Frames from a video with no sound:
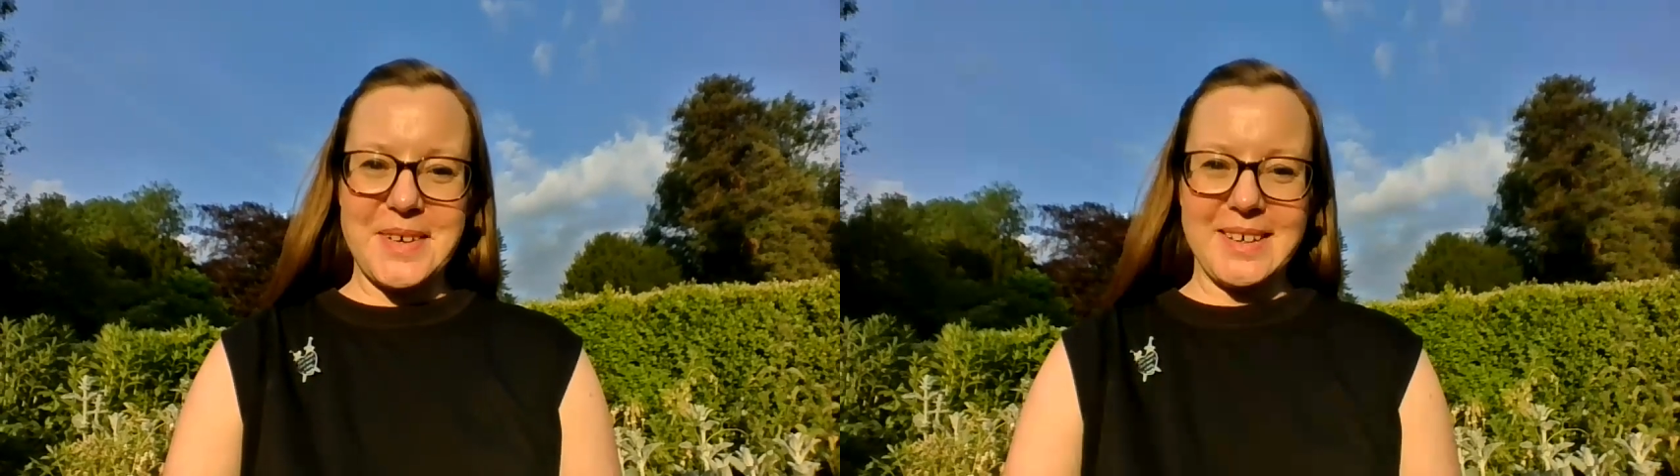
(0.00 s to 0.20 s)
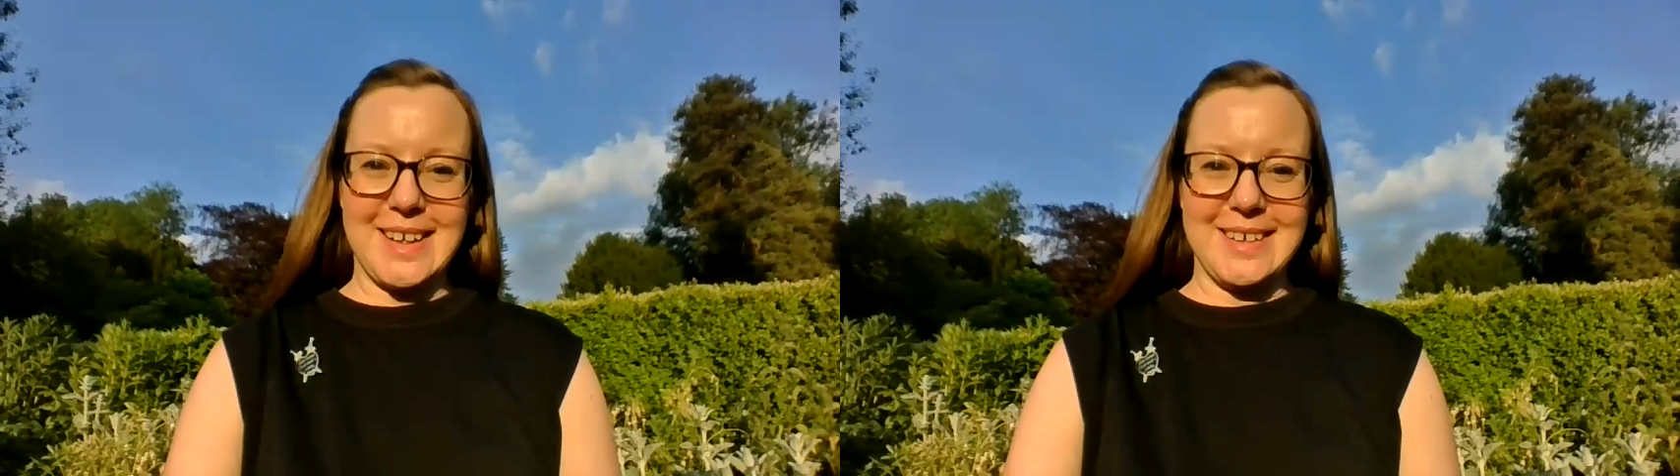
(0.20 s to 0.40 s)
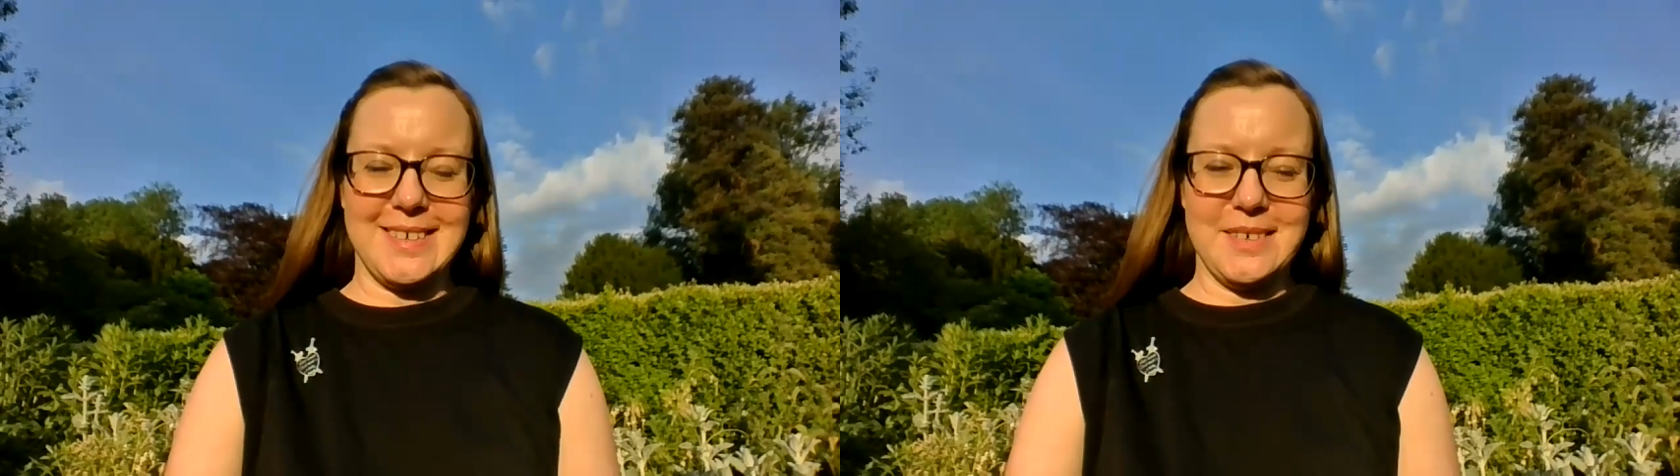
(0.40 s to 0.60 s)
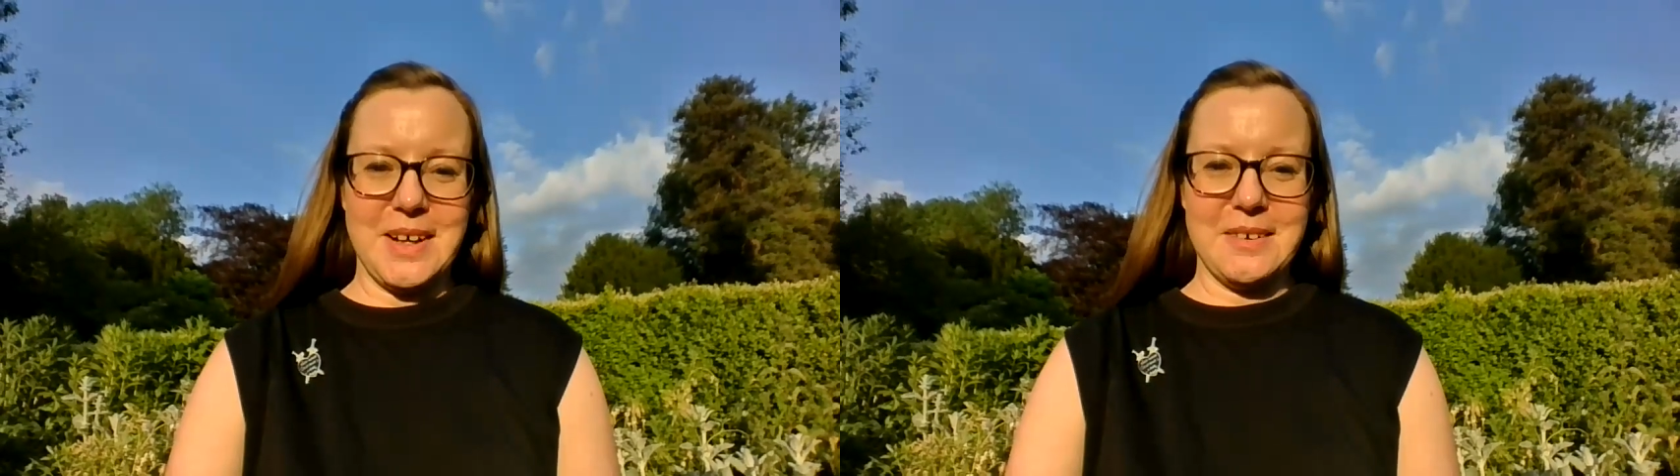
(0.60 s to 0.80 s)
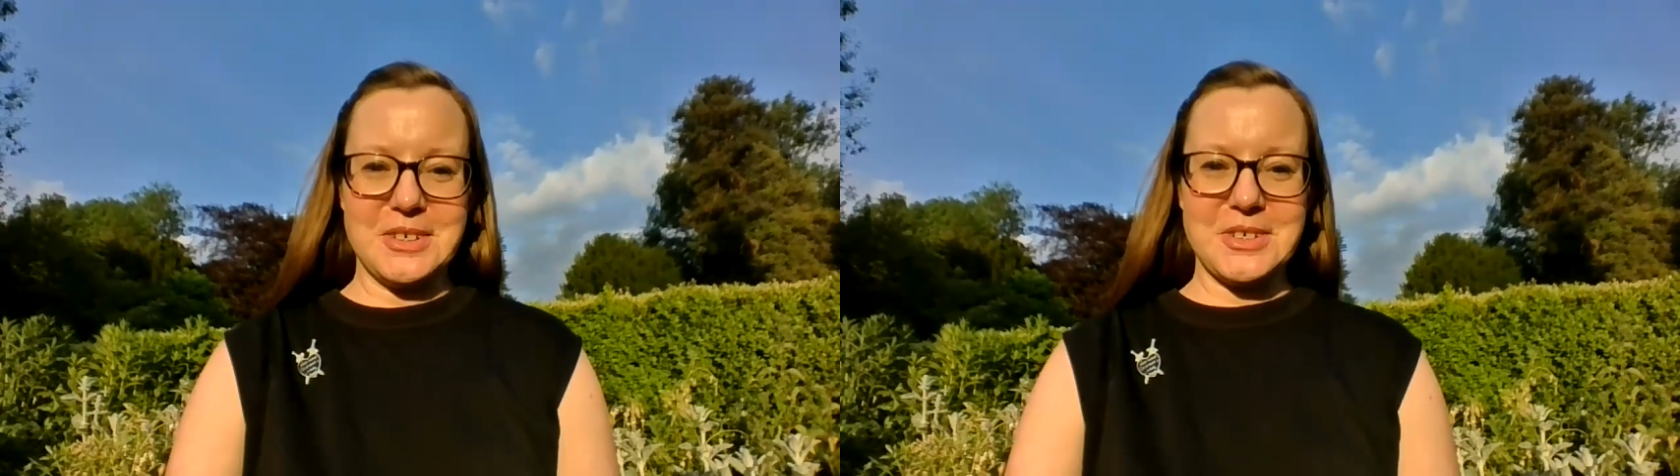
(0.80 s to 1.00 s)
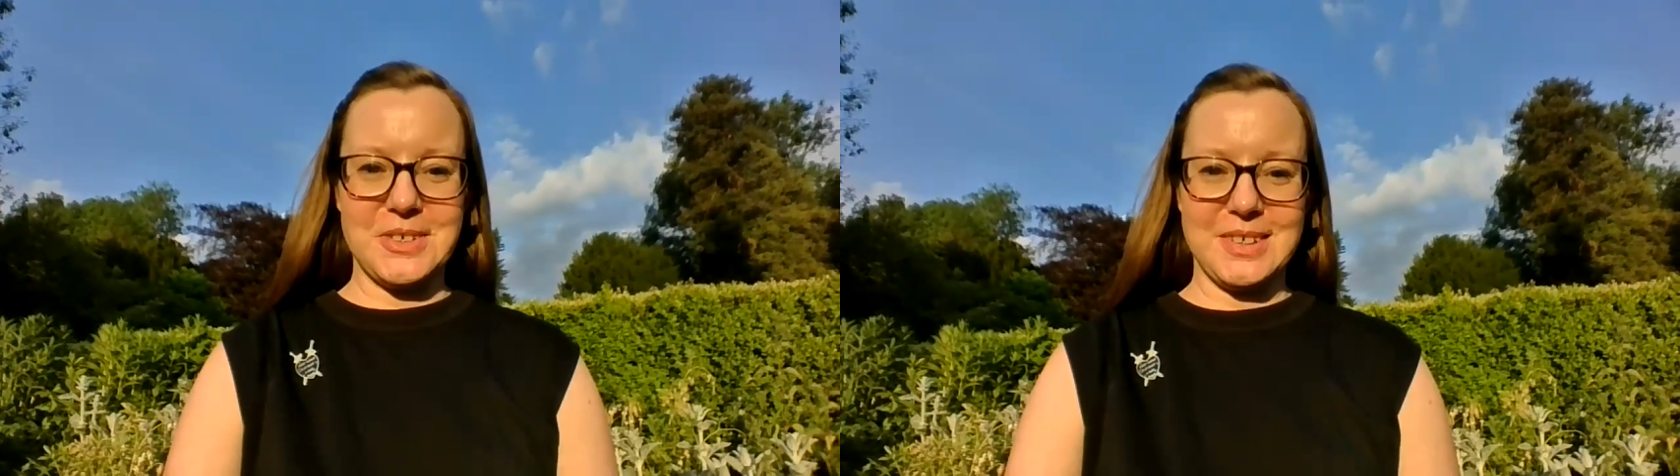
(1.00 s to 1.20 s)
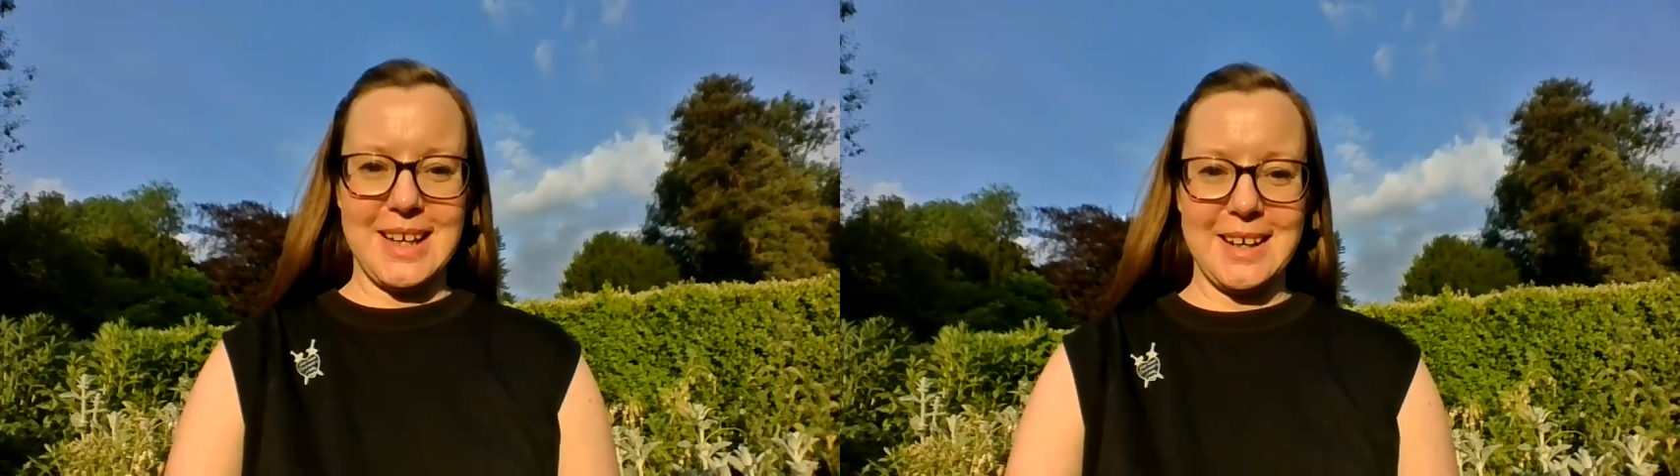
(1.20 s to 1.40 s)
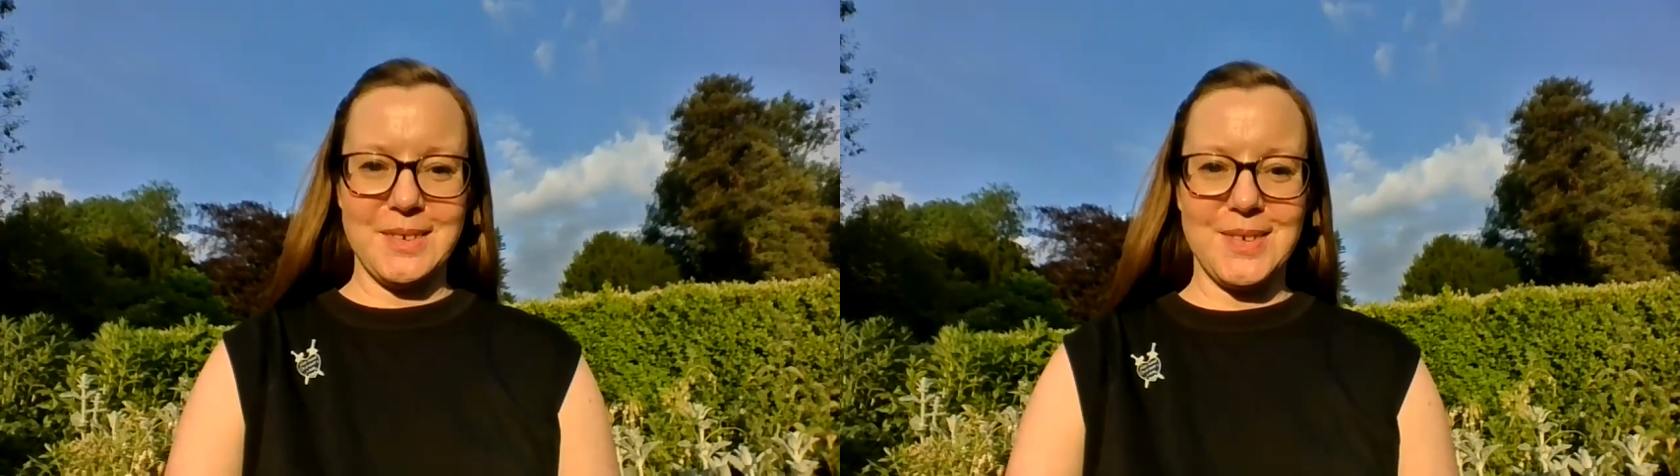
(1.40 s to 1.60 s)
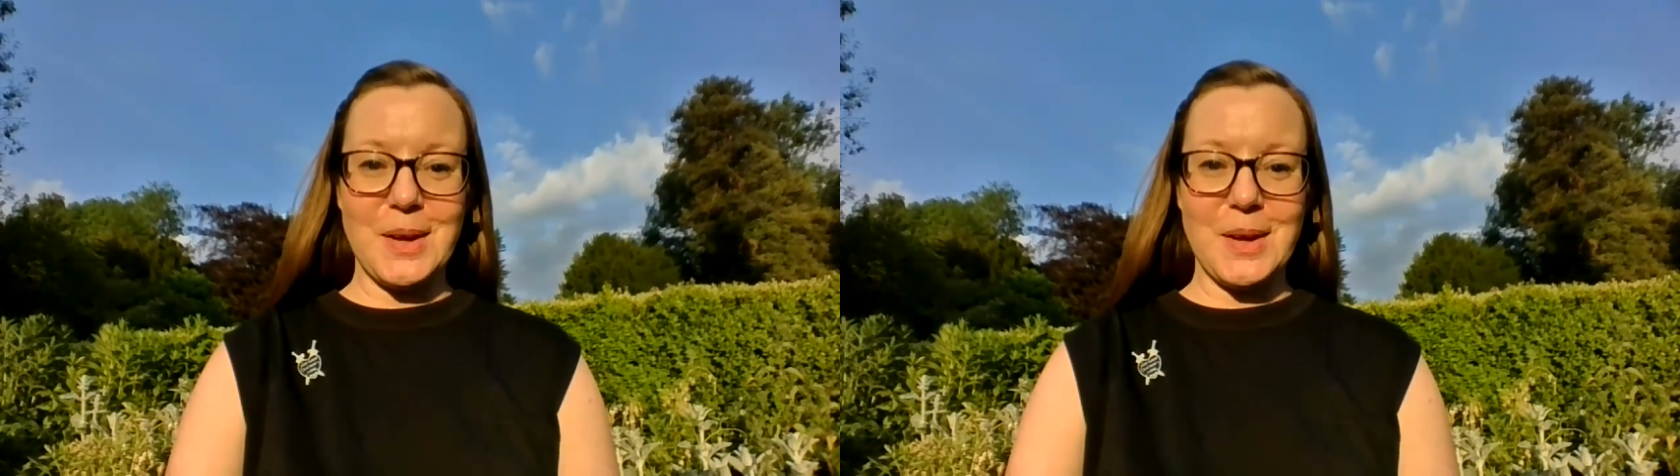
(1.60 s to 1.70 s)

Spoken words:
Executive here at Chawton House,